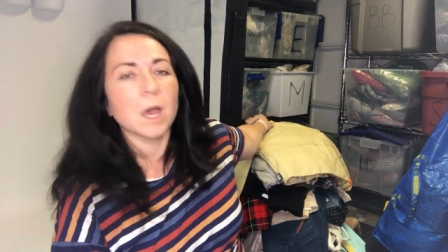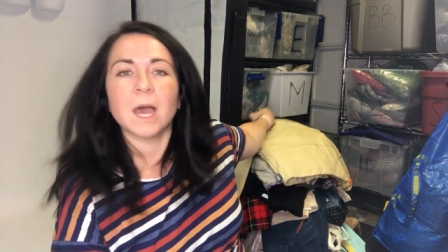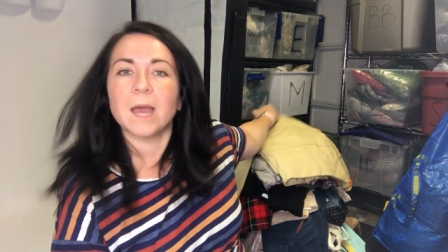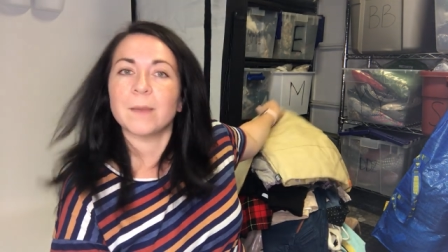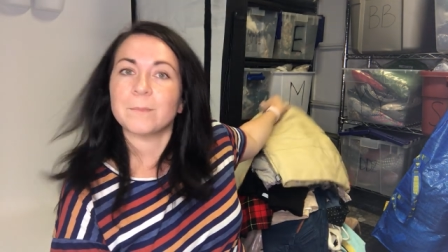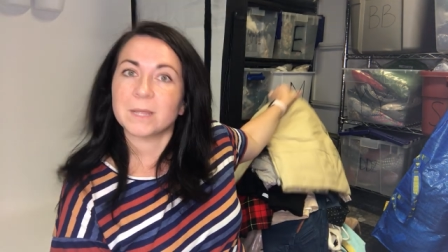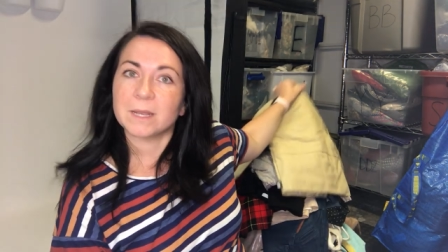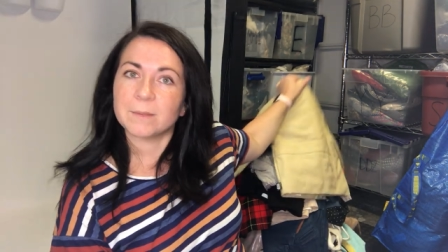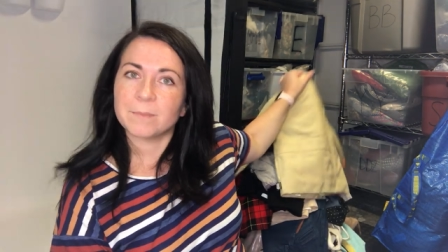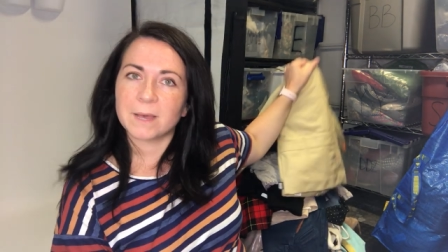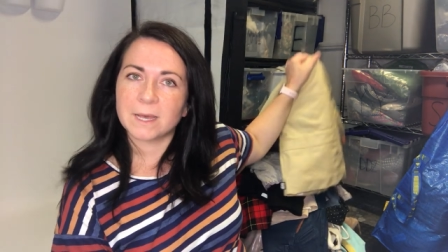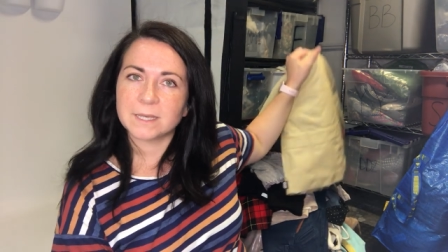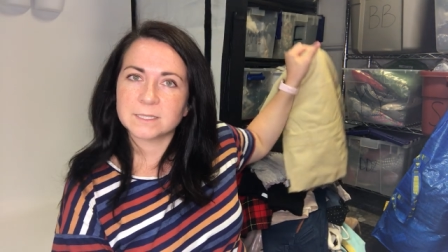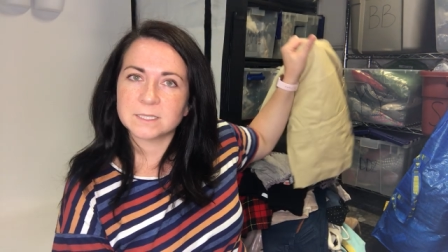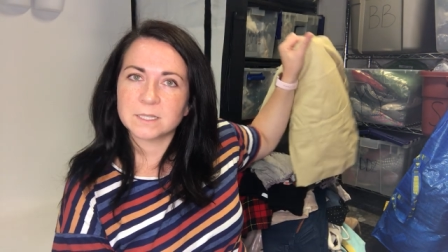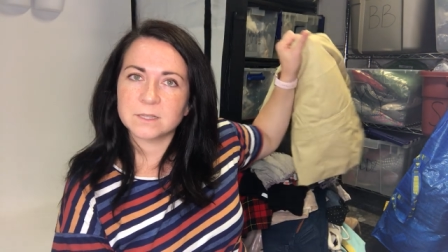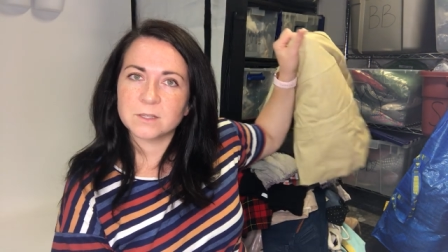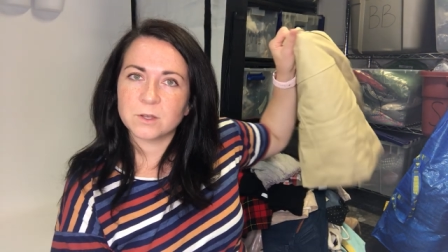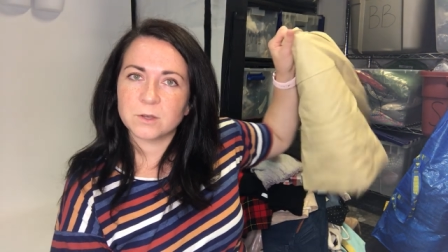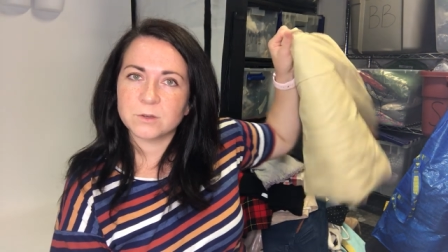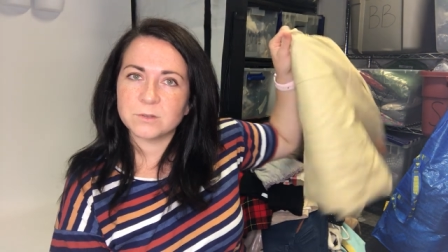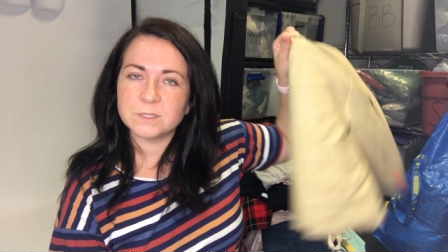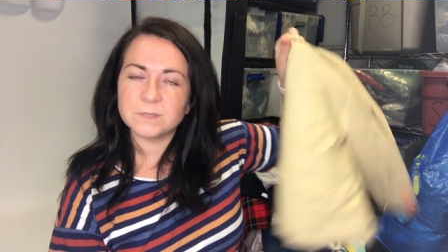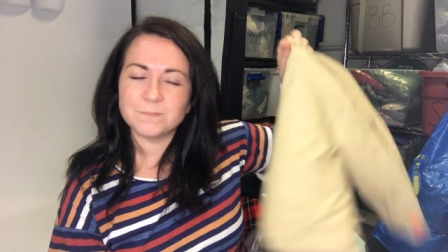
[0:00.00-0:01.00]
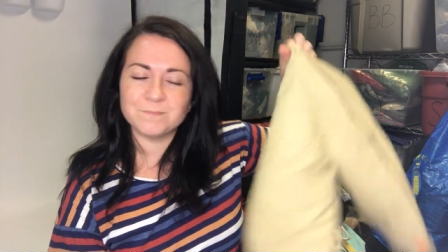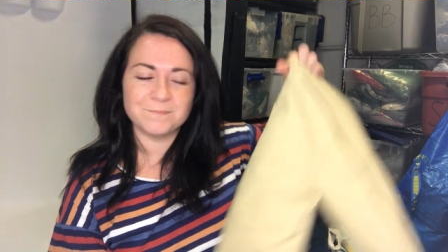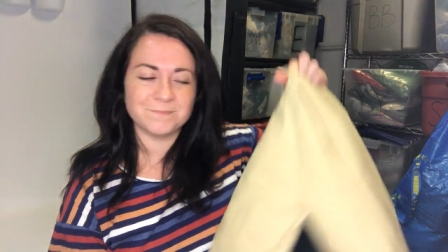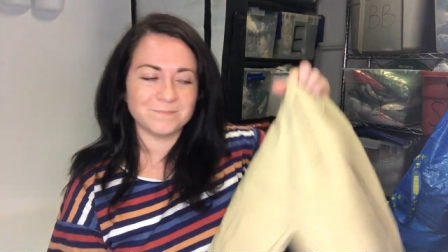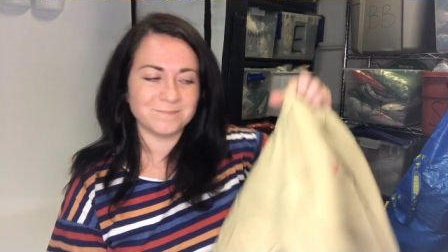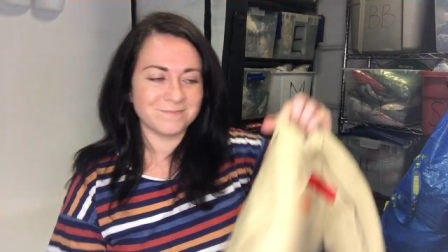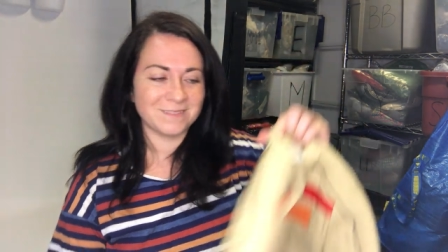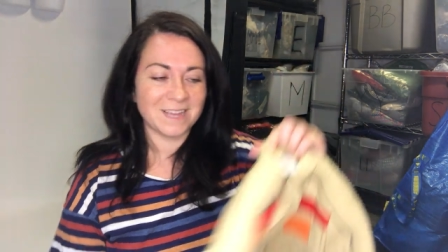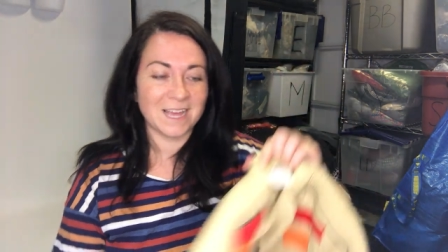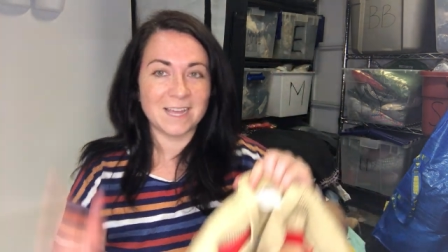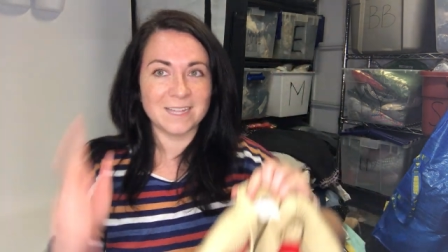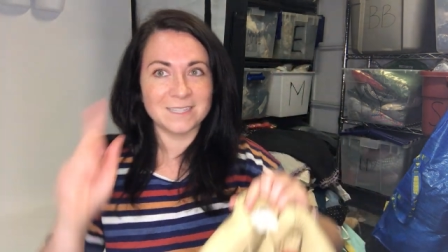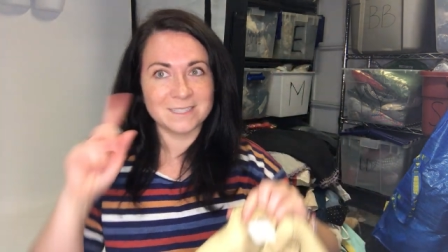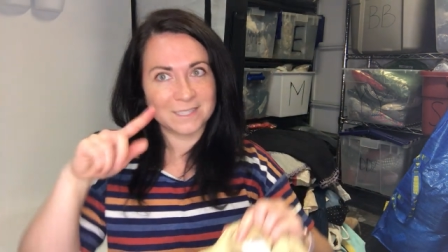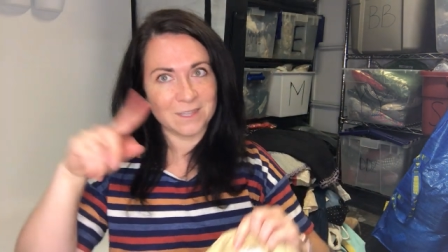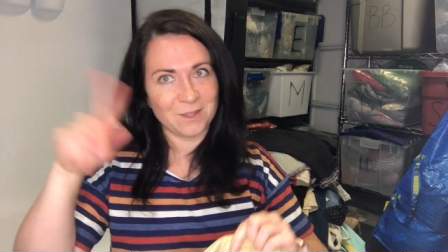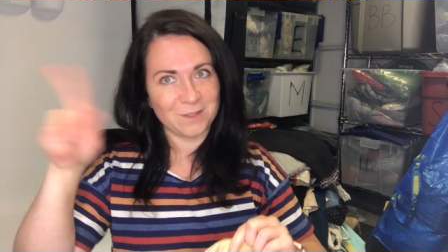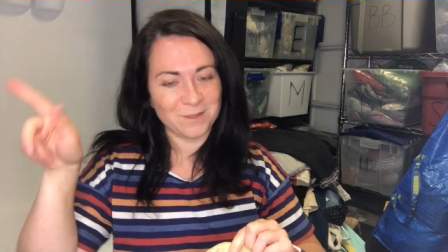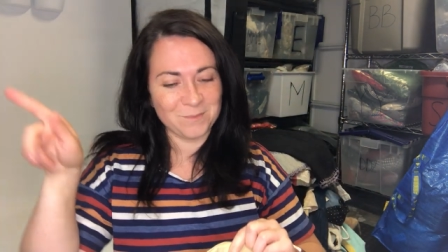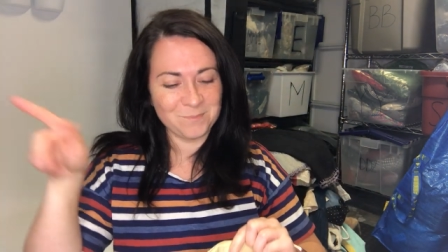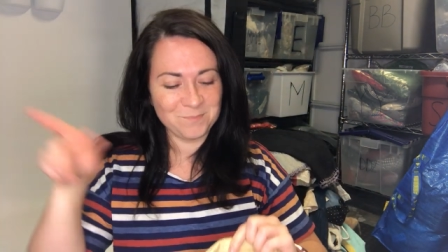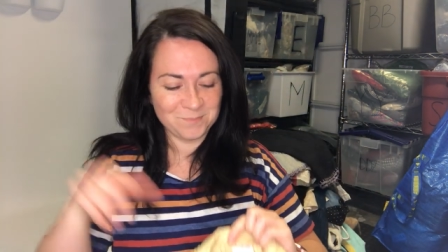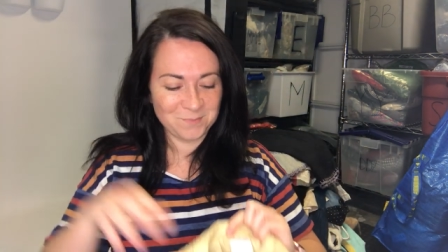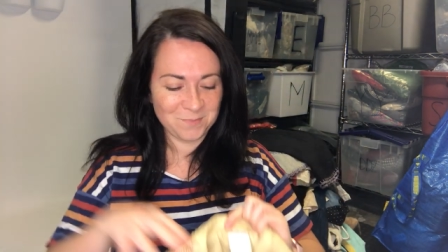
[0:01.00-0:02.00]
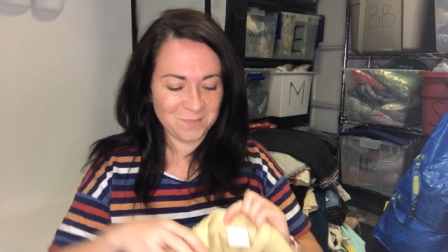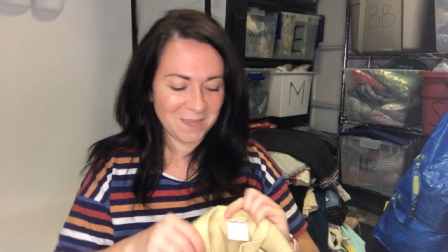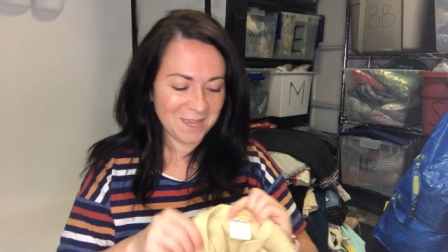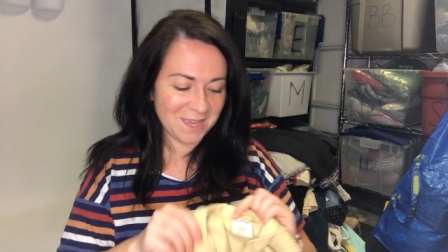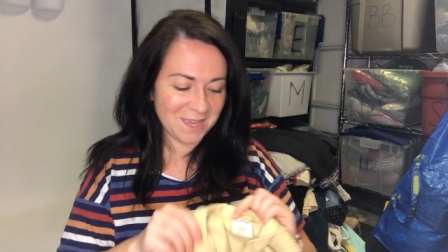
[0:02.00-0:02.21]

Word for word: I'm gonna pass on those and sell them.